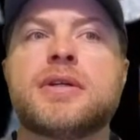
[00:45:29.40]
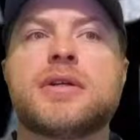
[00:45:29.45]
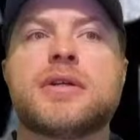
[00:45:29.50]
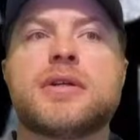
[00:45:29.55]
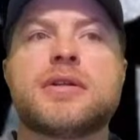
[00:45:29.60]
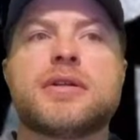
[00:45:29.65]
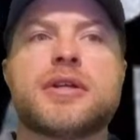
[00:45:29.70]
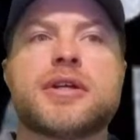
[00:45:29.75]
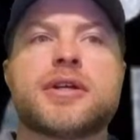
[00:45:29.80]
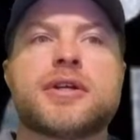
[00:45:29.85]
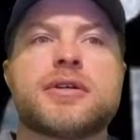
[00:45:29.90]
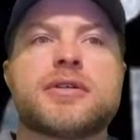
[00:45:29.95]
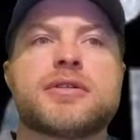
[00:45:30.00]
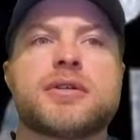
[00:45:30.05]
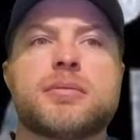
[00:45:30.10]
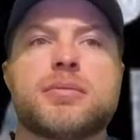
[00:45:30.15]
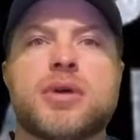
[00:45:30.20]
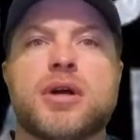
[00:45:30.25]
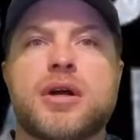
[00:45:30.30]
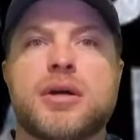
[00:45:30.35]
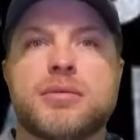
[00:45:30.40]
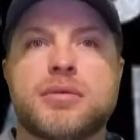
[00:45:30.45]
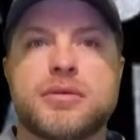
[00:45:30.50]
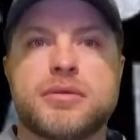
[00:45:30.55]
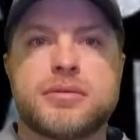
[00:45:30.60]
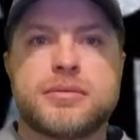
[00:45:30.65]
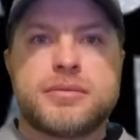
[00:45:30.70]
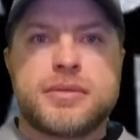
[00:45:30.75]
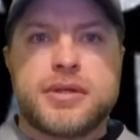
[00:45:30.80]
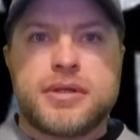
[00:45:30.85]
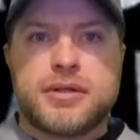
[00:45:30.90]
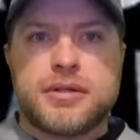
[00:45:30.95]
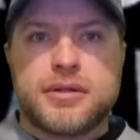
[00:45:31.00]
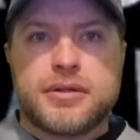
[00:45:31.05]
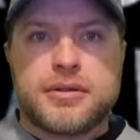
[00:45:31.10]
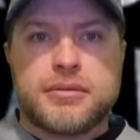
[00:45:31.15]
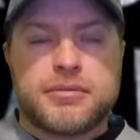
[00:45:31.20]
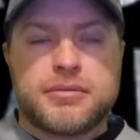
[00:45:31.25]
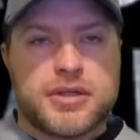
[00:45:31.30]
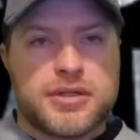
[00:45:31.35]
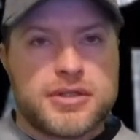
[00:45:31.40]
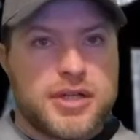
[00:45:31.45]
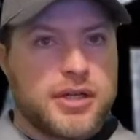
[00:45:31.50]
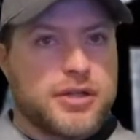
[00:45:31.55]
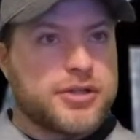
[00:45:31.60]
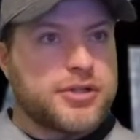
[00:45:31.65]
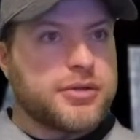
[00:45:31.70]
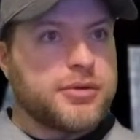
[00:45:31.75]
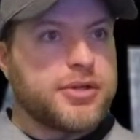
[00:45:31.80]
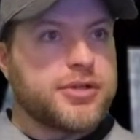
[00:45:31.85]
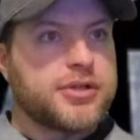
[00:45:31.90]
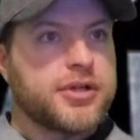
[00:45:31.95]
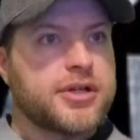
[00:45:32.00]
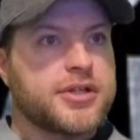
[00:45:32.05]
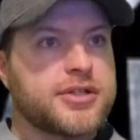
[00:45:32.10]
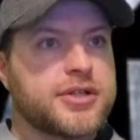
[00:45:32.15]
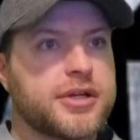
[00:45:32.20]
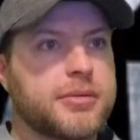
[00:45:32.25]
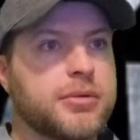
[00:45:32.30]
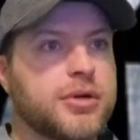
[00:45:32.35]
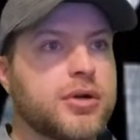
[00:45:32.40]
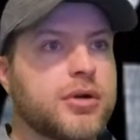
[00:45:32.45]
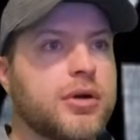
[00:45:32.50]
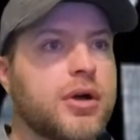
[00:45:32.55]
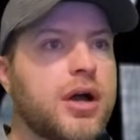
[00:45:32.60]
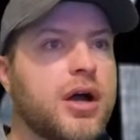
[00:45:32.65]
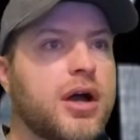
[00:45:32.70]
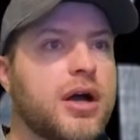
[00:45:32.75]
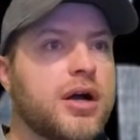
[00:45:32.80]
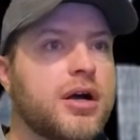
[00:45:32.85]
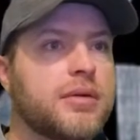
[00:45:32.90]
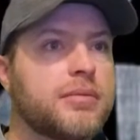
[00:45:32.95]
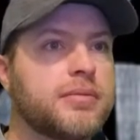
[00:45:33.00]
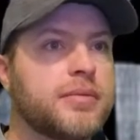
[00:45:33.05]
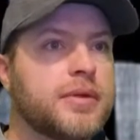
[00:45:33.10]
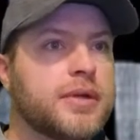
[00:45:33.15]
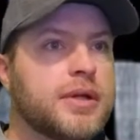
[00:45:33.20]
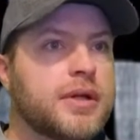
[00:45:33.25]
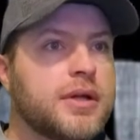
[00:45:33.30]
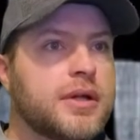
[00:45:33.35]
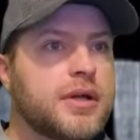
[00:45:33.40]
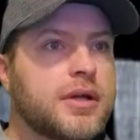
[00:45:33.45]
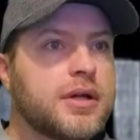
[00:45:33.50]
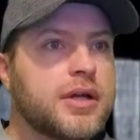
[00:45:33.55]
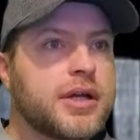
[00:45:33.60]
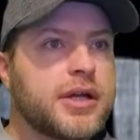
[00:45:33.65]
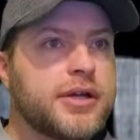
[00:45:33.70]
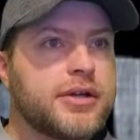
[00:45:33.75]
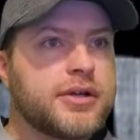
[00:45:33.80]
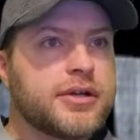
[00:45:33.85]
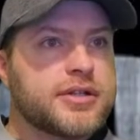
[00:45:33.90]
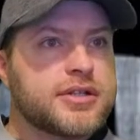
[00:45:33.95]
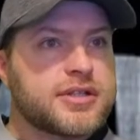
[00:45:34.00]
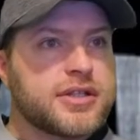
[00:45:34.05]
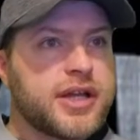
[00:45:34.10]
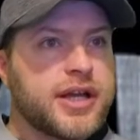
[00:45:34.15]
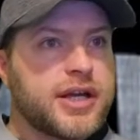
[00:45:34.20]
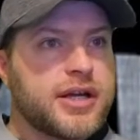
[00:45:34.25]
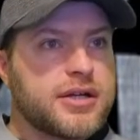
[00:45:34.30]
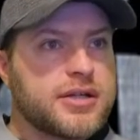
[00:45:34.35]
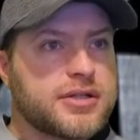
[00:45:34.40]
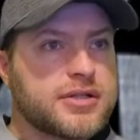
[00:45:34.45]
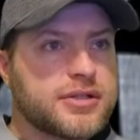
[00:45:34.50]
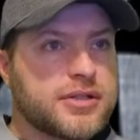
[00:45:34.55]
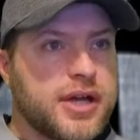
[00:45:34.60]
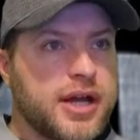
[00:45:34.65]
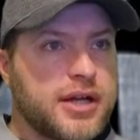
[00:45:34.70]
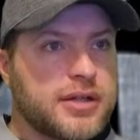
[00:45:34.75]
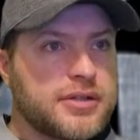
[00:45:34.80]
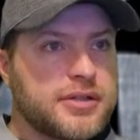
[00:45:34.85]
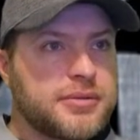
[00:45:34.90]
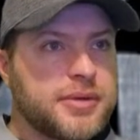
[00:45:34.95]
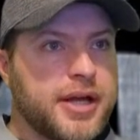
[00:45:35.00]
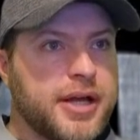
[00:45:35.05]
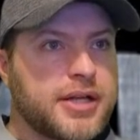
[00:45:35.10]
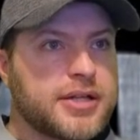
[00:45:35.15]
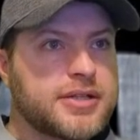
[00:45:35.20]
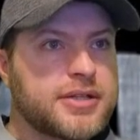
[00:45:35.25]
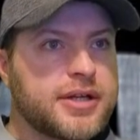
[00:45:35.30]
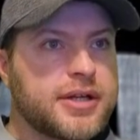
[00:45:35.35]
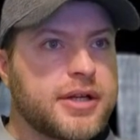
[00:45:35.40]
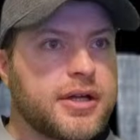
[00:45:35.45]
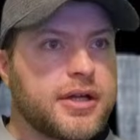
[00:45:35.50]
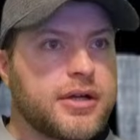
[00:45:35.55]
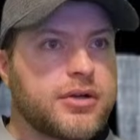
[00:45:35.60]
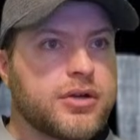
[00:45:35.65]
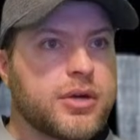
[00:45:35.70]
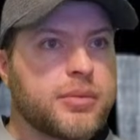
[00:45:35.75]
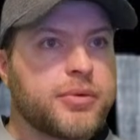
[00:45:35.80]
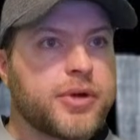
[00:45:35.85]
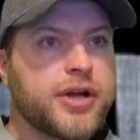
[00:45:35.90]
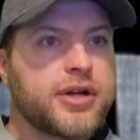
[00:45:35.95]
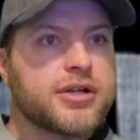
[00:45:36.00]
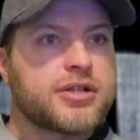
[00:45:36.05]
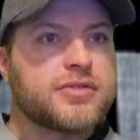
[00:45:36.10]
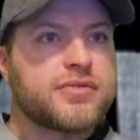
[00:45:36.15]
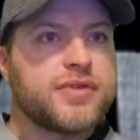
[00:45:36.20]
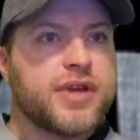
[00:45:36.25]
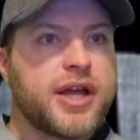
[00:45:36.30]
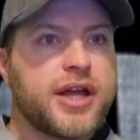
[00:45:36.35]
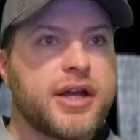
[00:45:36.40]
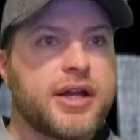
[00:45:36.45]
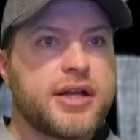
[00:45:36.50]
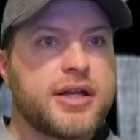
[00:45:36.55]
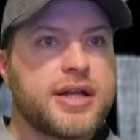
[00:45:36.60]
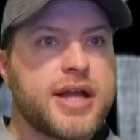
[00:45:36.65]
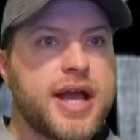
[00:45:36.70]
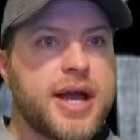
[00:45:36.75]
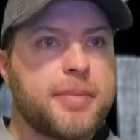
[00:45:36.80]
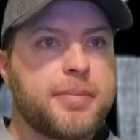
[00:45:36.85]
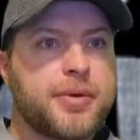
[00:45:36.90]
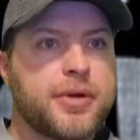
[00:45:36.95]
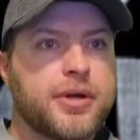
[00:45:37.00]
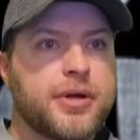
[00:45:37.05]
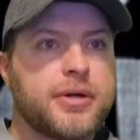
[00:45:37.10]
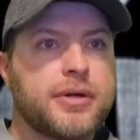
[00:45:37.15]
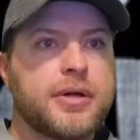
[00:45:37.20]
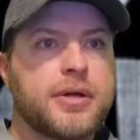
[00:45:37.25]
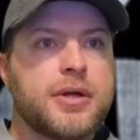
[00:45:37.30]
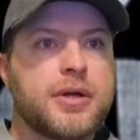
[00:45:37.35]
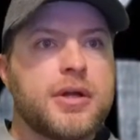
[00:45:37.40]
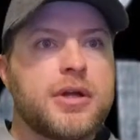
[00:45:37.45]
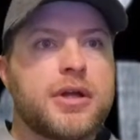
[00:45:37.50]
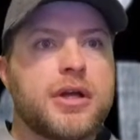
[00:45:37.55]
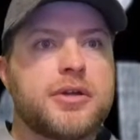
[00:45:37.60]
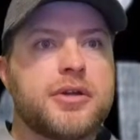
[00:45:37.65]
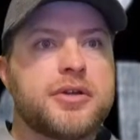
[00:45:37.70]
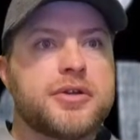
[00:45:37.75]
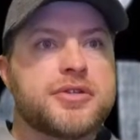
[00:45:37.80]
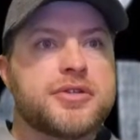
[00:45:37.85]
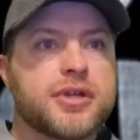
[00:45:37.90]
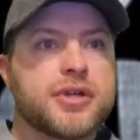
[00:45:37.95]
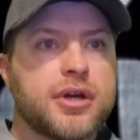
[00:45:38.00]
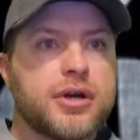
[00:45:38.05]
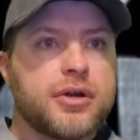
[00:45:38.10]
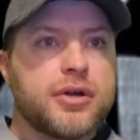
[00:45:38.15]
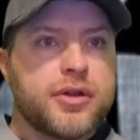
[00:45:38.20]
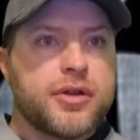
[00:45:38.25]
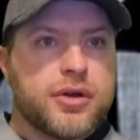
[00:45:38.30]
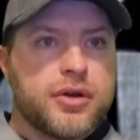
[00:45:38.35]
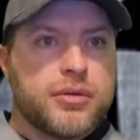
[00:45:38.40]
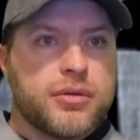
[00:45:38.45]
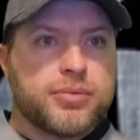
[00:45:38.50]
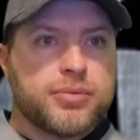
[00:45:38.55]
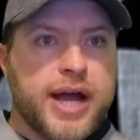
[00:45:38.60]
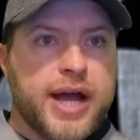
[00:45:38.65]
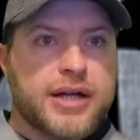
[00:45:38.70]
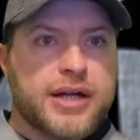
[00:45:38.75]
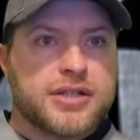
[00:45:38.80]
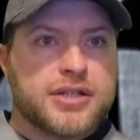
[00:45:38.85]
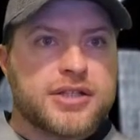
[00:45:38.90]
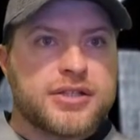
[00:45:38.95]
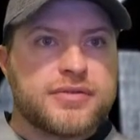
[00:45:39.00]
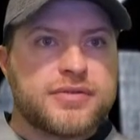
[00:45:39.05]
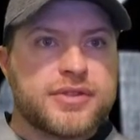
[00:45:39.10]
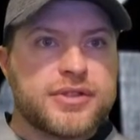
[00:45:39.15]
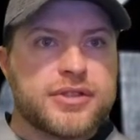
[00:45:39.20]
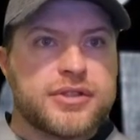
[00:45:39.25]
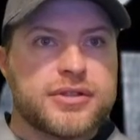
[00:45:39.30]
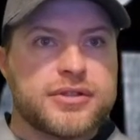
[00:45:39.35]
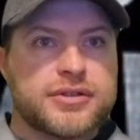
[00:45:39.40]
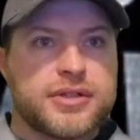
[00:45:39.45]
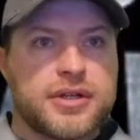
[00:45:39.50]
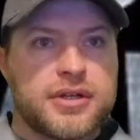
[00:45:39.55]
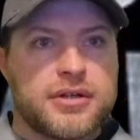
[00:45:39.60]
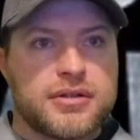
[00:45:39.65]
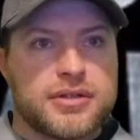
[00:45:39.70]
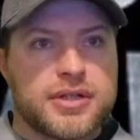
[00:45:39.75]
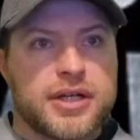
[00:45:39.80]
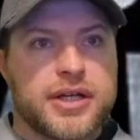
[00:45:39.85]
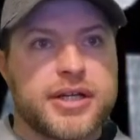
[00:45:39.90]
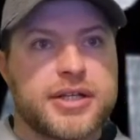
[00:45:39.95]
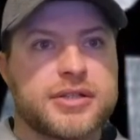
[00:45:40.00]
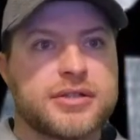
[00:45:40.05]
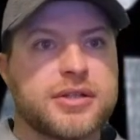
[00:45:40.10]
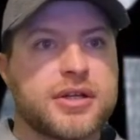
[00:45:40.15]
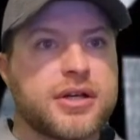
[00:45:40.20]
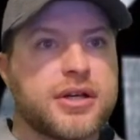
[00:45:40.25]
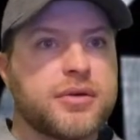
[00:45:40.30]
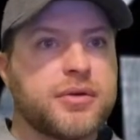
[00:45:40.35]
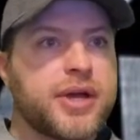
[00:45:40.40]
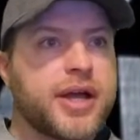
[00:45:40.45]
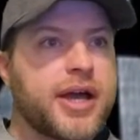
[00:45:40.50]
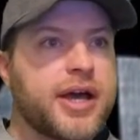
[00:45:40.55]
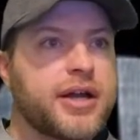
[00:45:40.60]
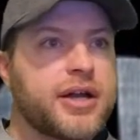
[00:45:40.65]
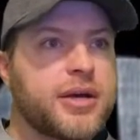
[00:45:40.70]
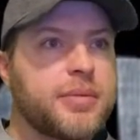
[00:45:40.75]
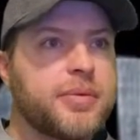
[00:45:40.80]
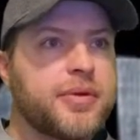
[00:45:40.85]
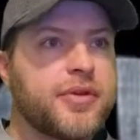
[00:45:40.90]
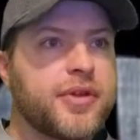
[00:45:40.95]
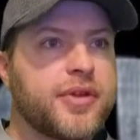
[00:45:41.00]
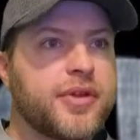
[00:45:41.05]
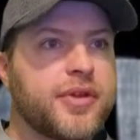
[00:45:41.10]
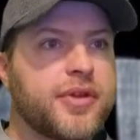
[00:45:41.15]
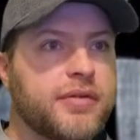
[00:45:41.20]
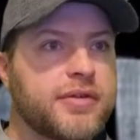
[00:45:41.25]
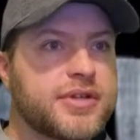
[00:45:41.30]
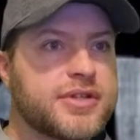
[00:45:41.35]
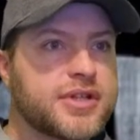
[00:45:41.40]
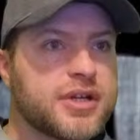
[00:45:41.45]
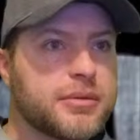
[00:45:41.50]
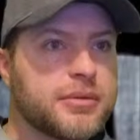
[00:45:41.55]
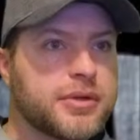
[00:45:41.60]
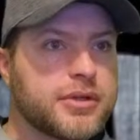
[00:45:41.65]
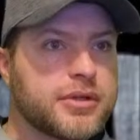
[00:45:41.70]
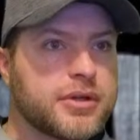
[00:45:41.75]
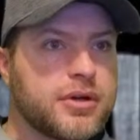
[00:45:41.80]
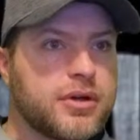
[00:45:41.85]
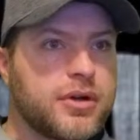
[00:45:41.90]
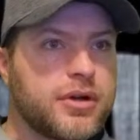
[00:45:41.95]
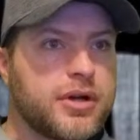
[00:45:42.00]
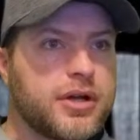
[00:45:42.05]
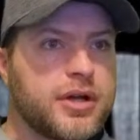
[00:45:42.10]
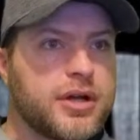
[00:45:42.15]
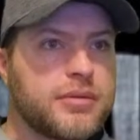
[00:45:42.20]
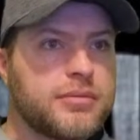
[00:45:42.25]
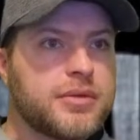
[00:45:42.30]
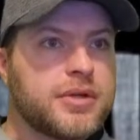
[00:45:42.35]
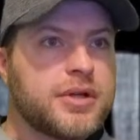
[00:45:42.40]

Thicker's a problem. I'm not exactly sure what you're trying to say, bro. Ender Slayers, shout out to you, man. Said grew up Raiders fan in Napa and used to go to the old practice field. Oh, nice. We had up in there every summer growing up.